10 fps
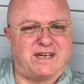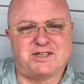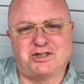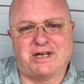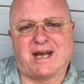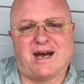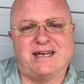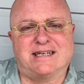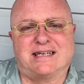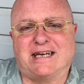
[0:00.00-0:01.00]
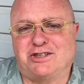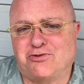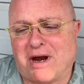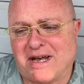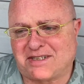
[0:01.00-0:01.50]
Yesterday I didn't get
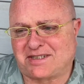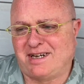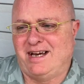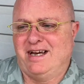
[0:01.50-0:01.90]
dressed.